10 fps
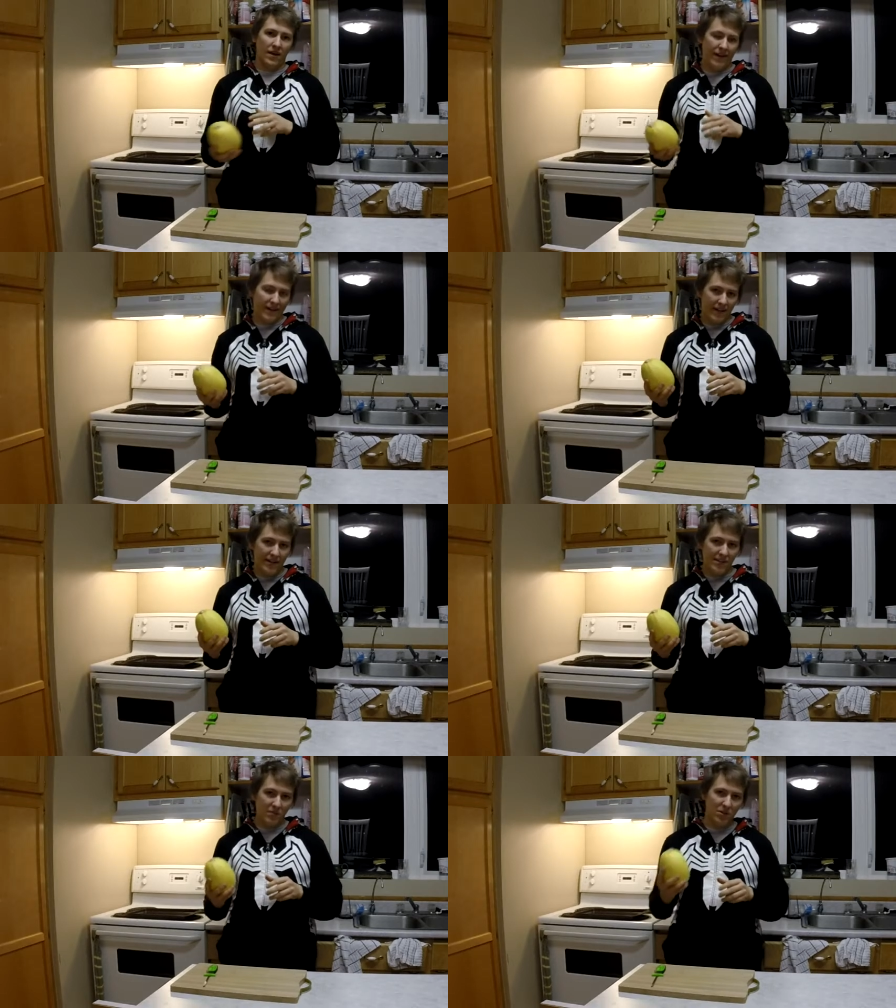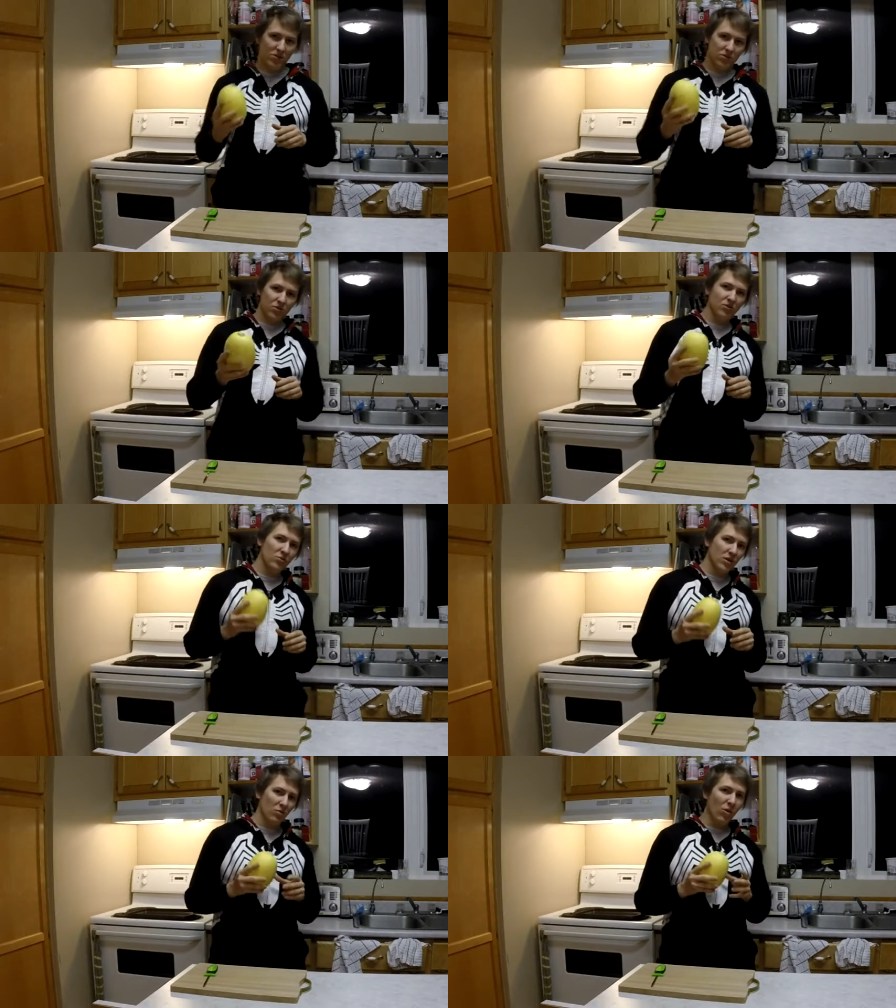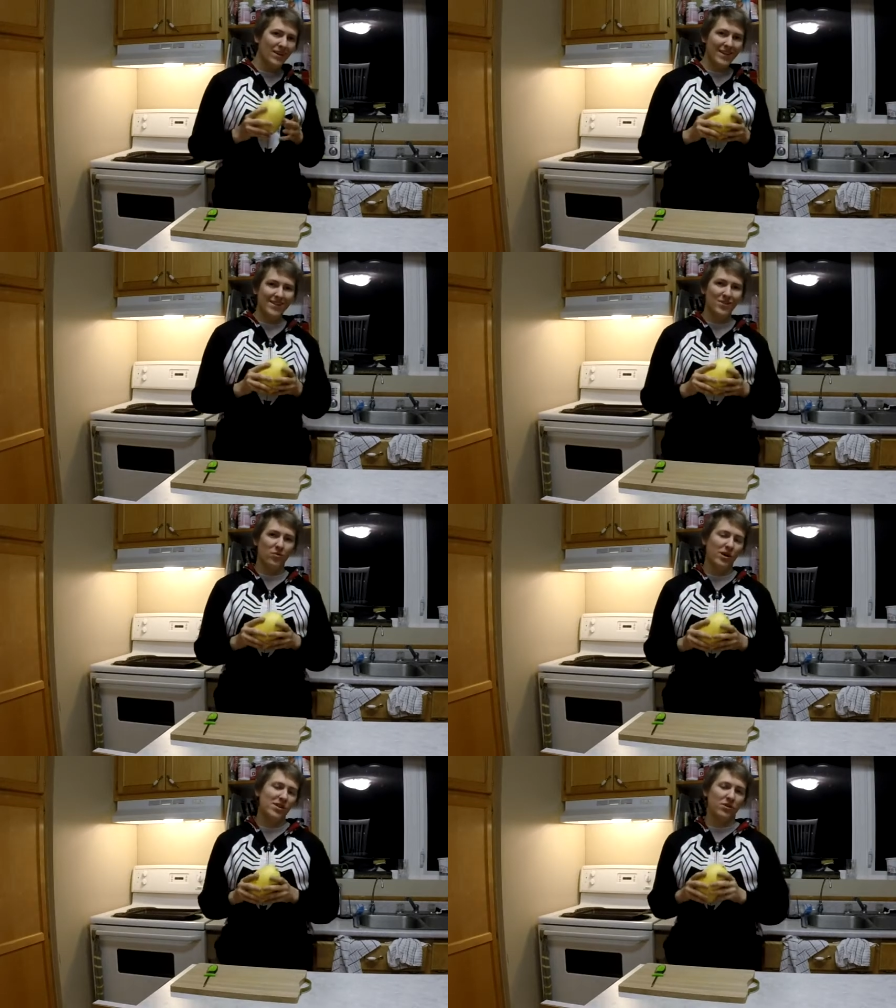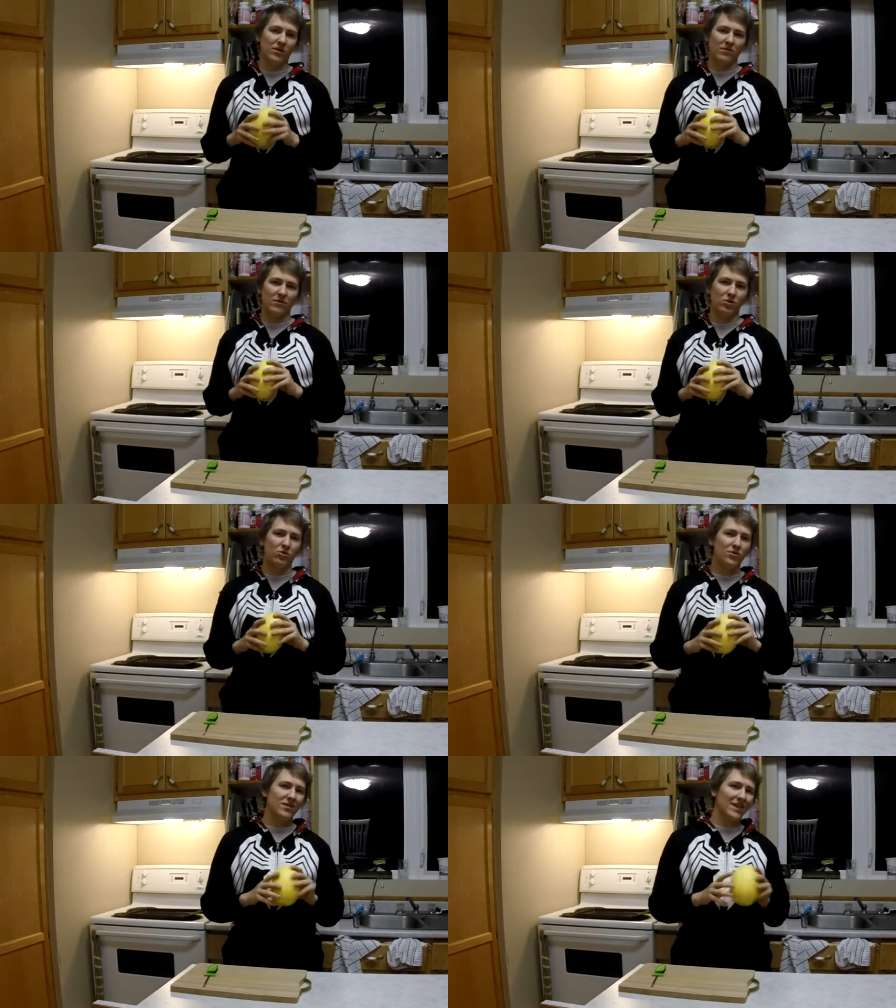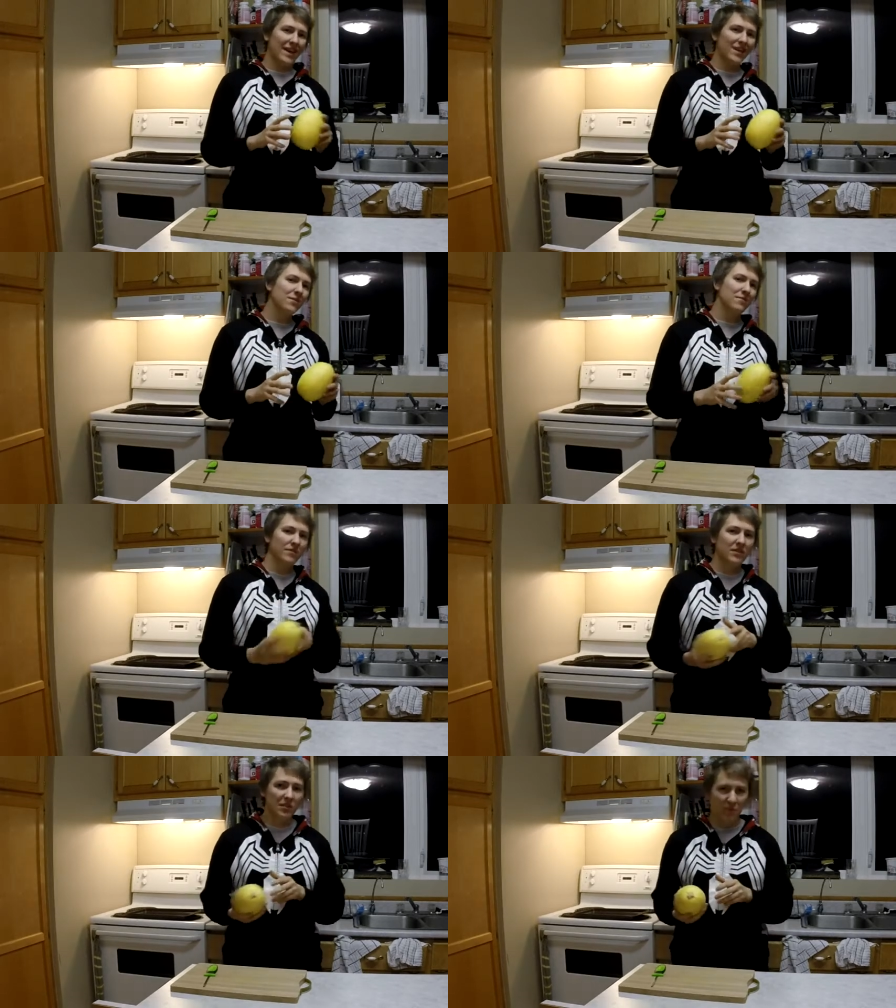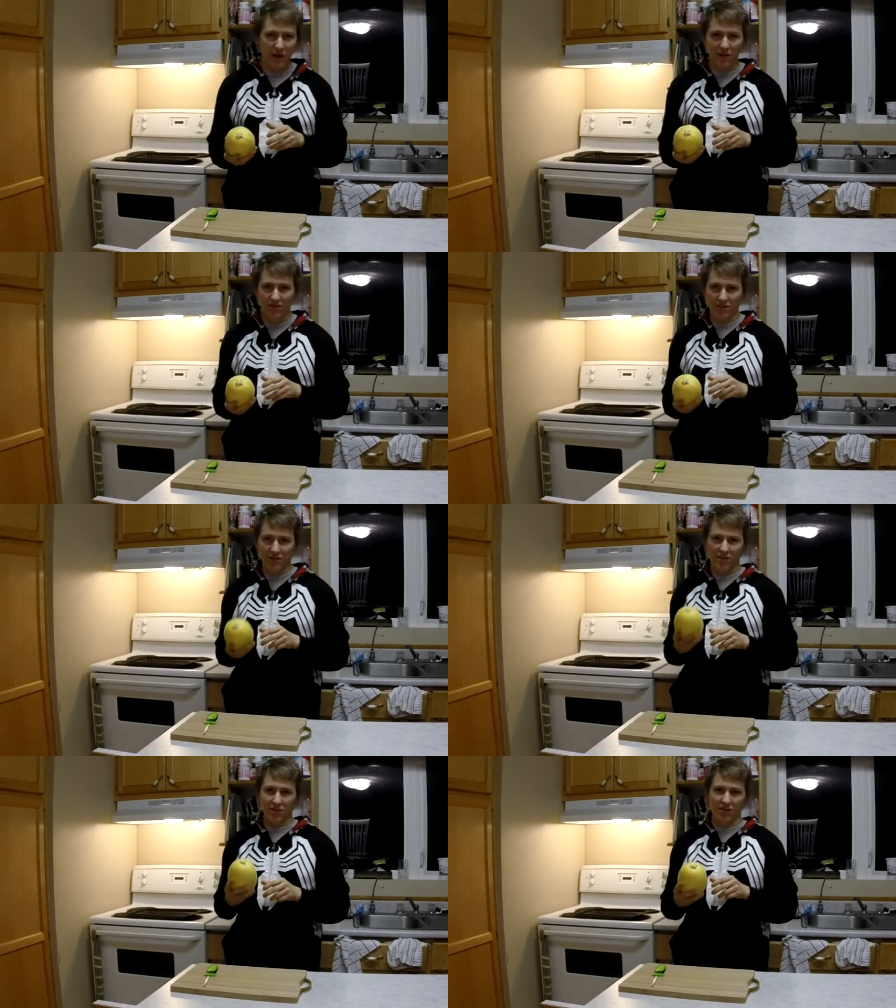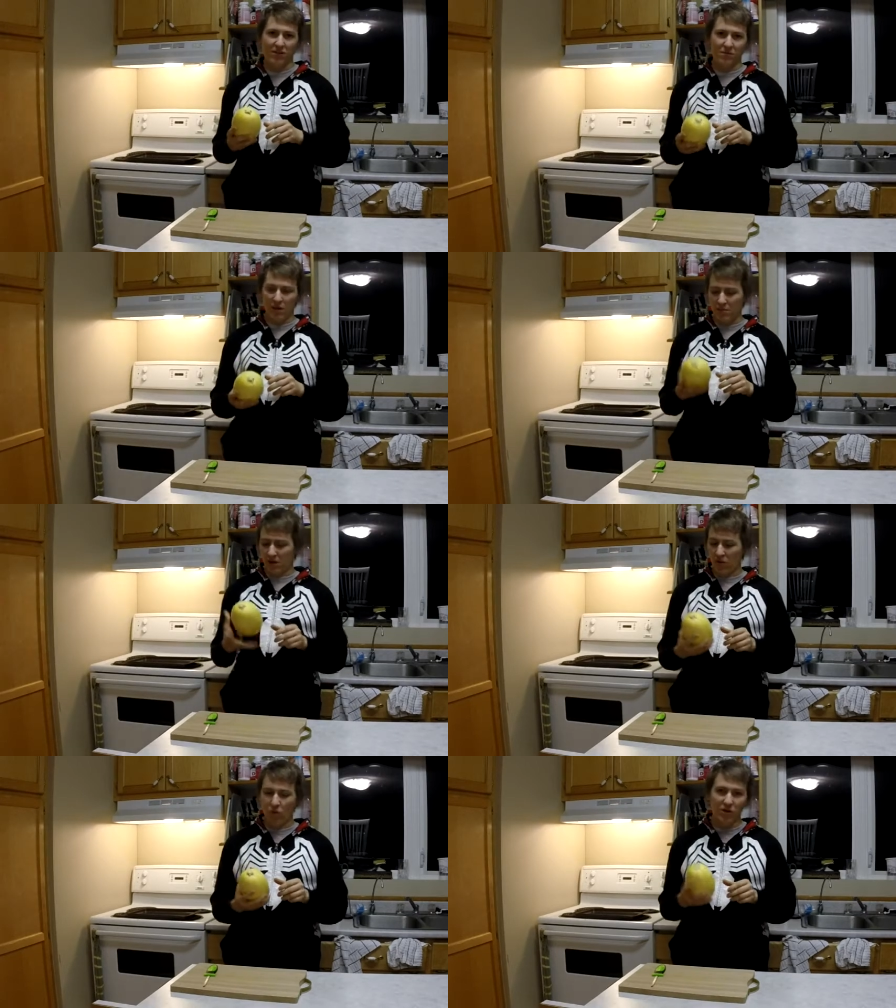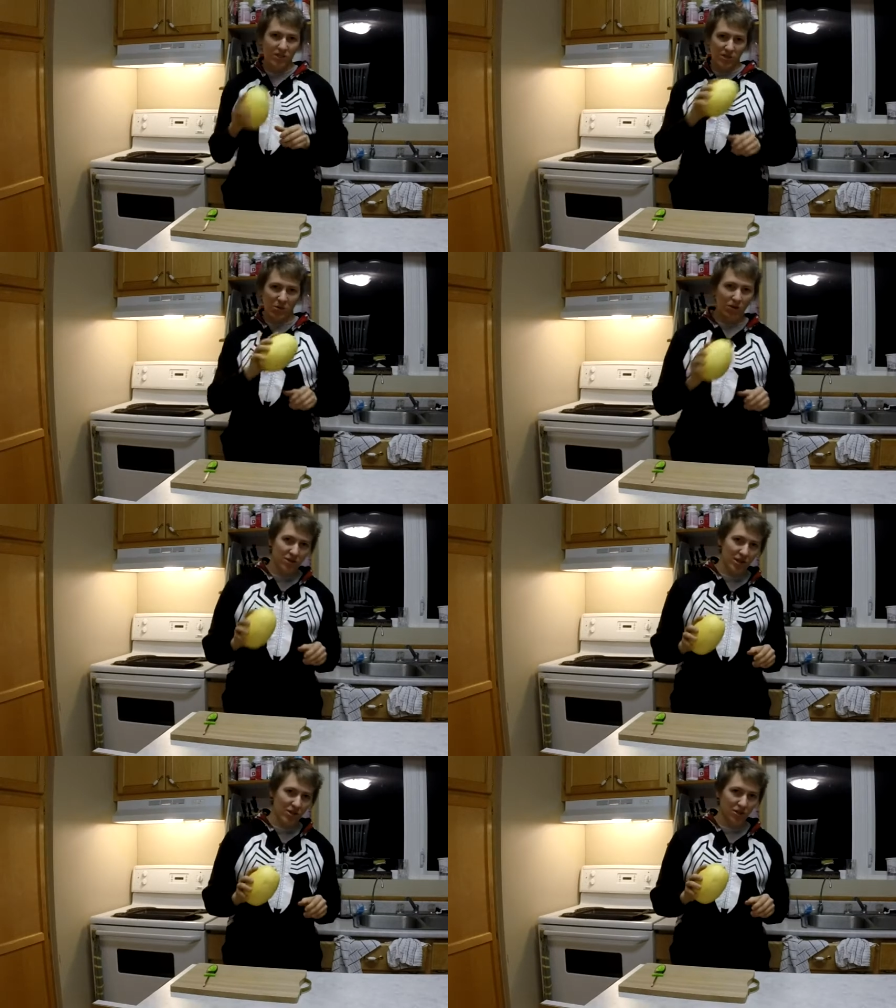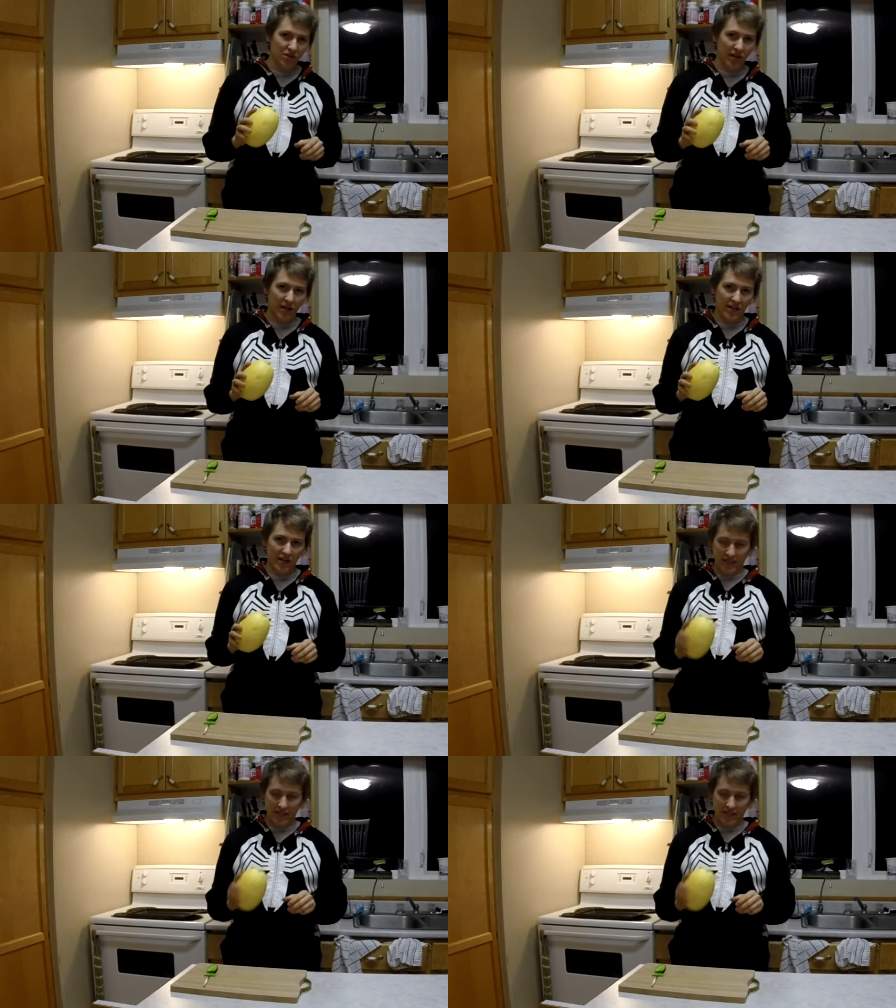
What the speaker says: Hey guys, I'm going to show you one easy way you can lose 10 to 15 pounds this year by making one small change to your diet,